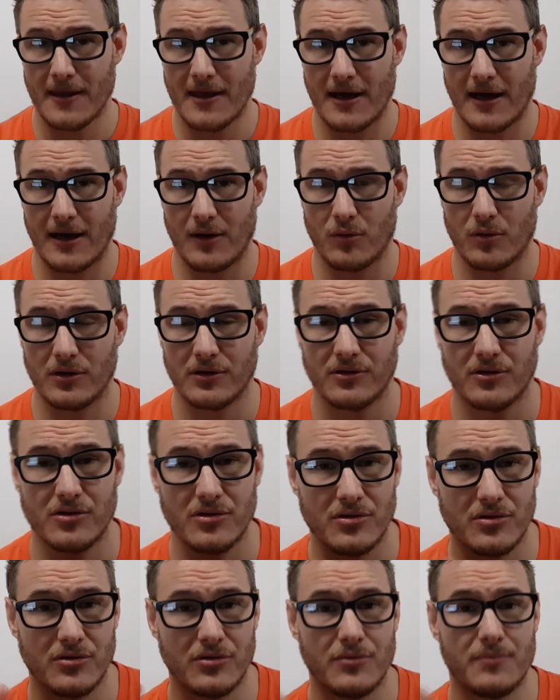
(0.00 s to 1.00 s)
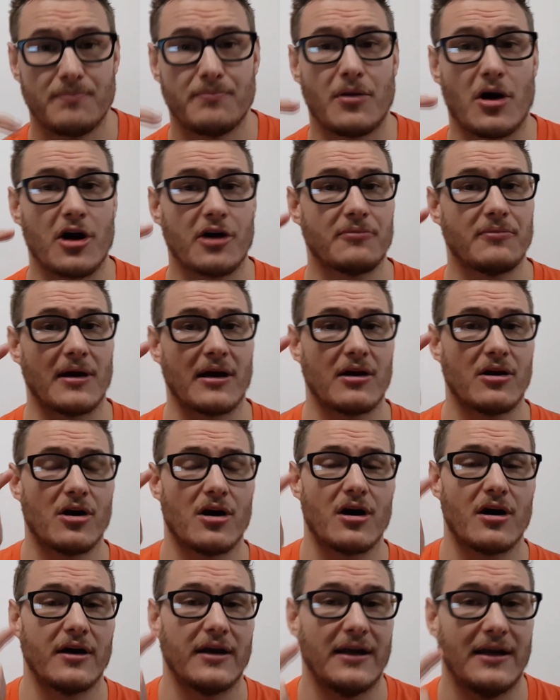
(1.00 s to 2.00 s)
I want to park my
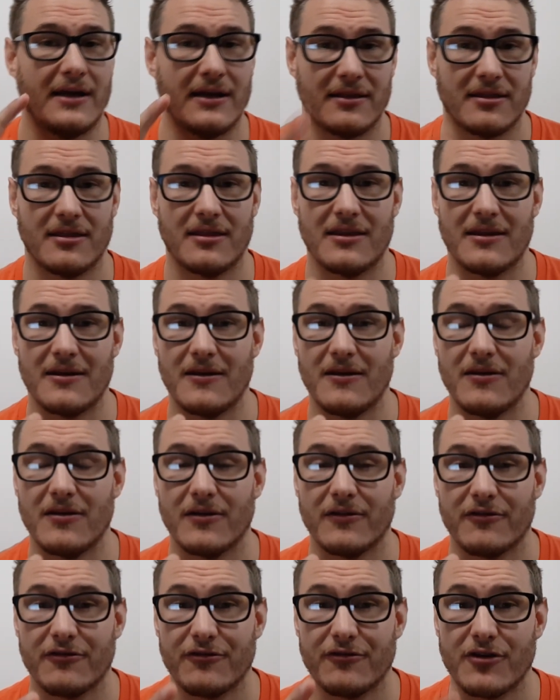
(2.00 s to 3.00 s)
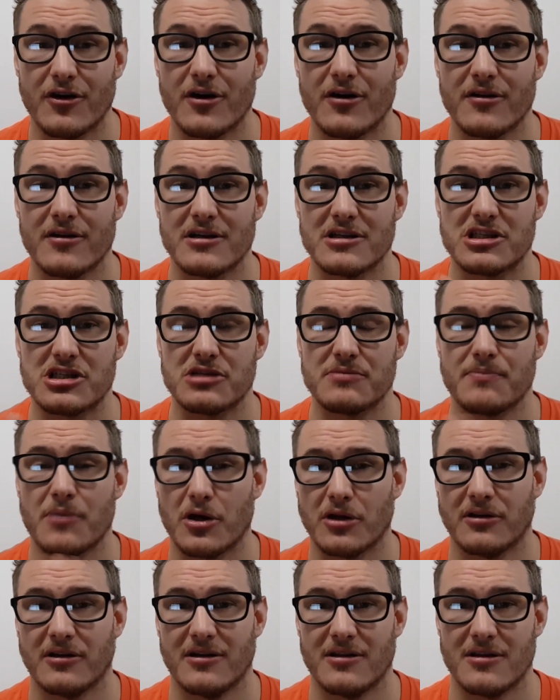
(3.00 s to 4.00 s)
car at the furthest
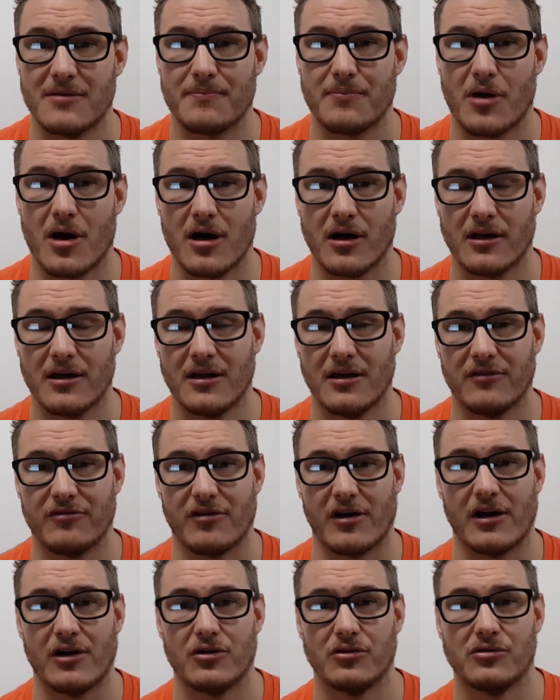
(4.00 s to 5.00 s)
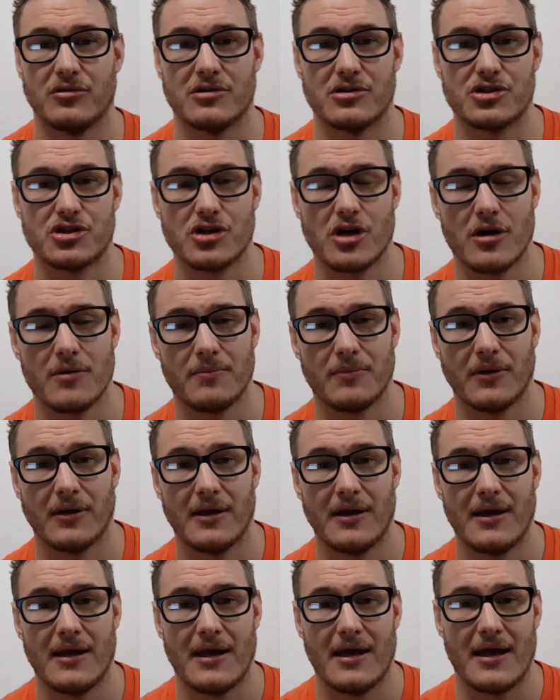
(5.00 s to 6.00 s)
spot in the parking if I go to the shop.
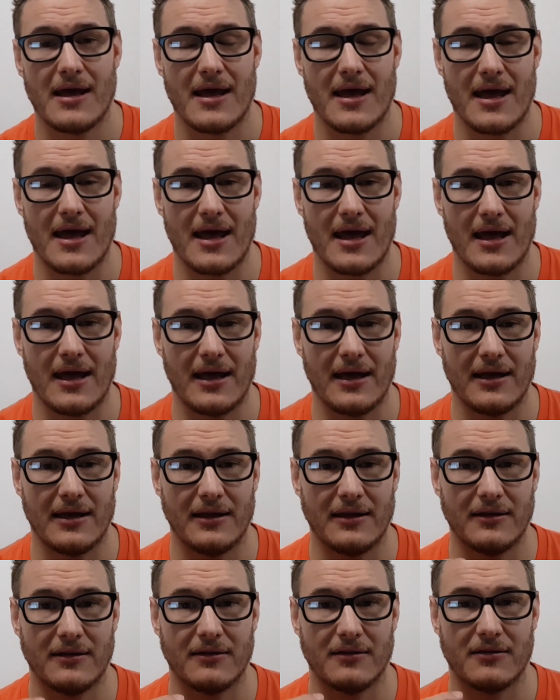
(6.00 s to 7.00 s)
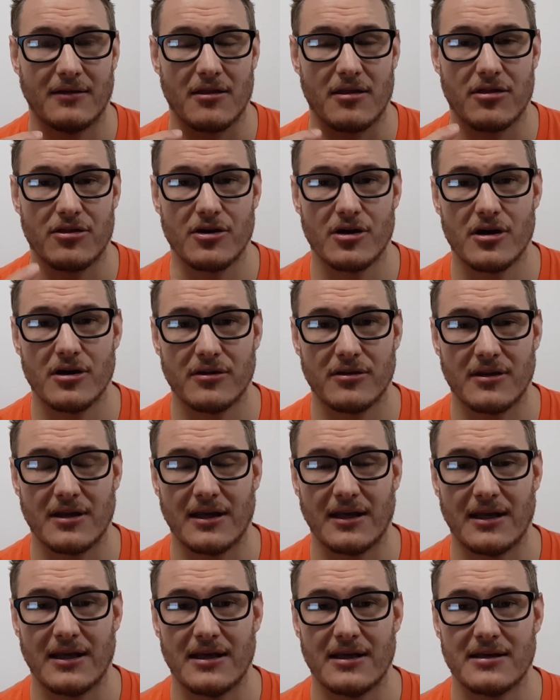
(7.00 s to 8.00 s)
And the third
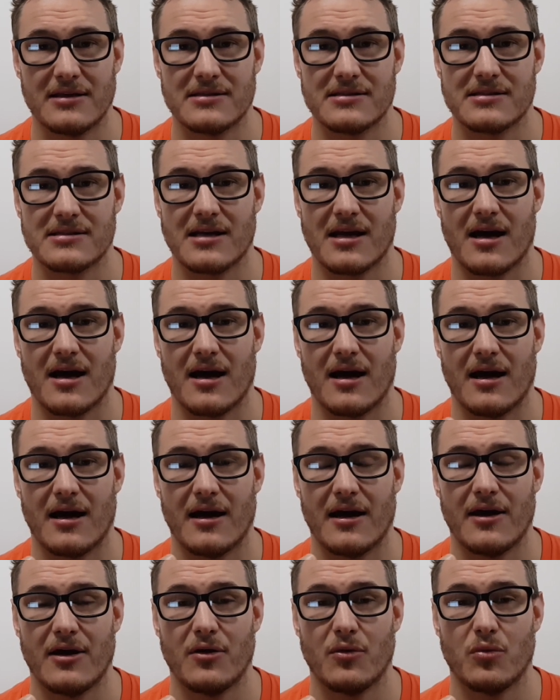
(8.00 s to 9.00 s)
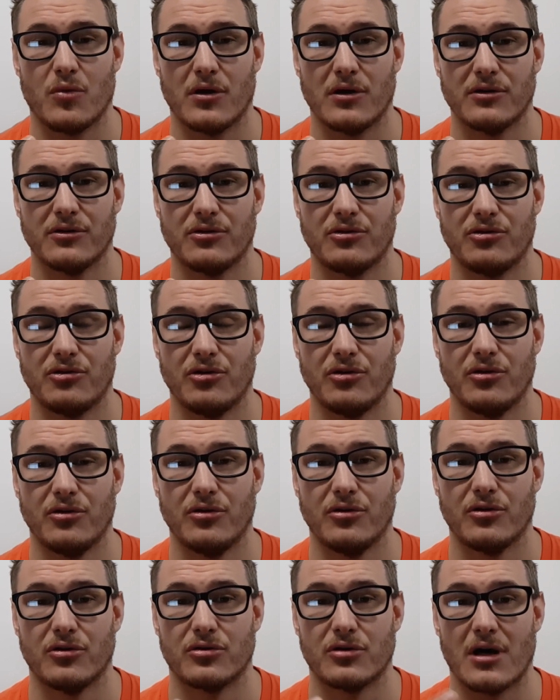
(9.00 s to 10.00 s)
thing is I want
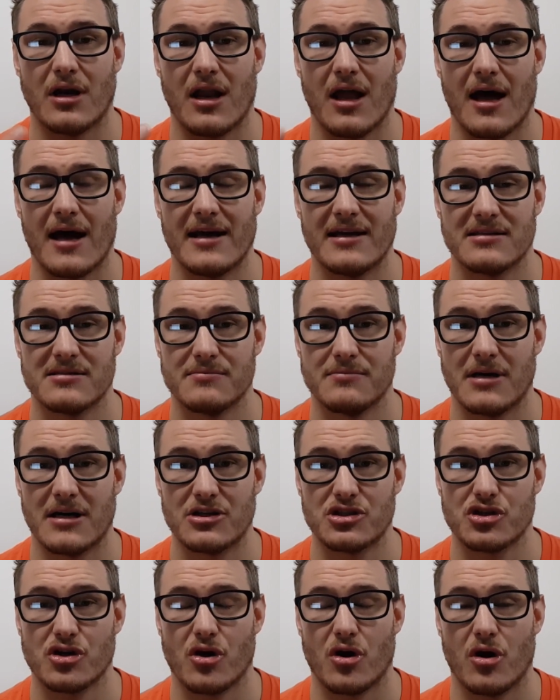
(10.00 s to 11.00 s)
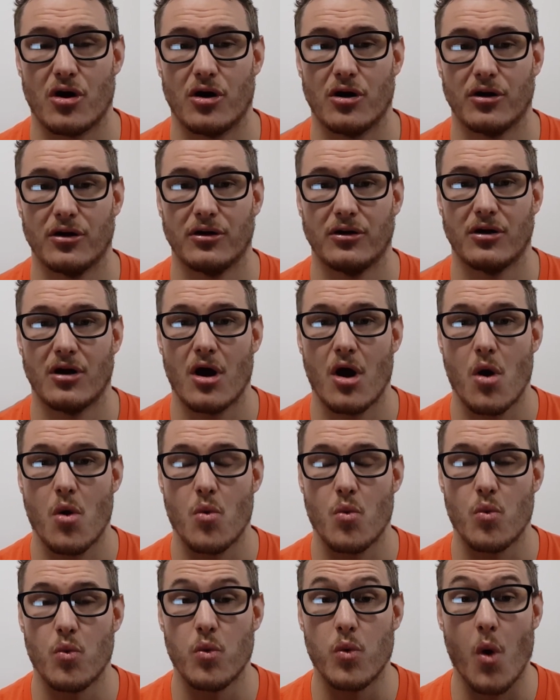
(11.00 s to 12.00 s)
to rely as much on
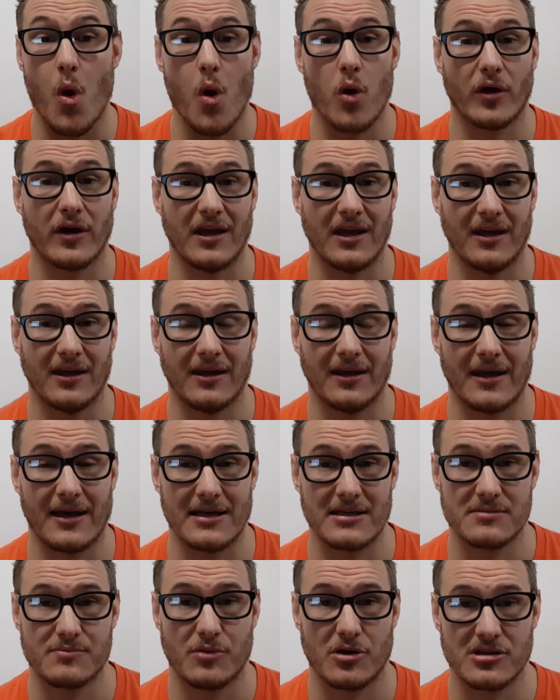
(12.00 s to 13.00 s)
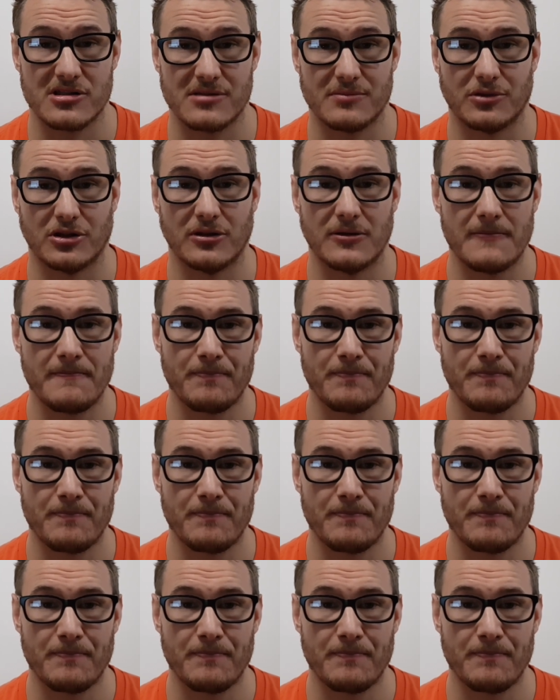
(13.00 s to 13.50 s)
walking as possible.